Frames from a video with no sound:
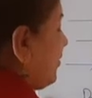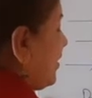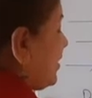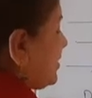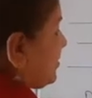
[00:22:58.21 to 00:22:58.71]
When
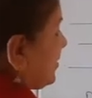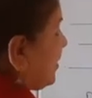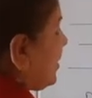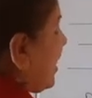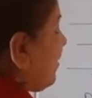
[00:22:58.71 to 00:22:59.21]
it is
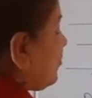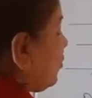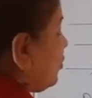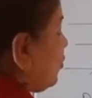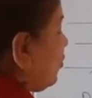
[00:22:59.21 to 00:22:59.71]
real, I have
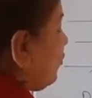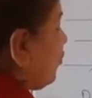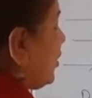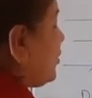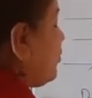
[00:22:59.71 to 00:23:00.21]
told you don't
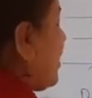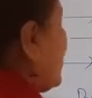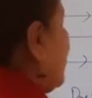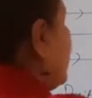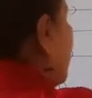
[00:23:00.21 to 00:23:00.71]
forget to write
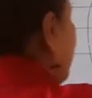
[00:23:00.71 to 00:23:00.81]
the term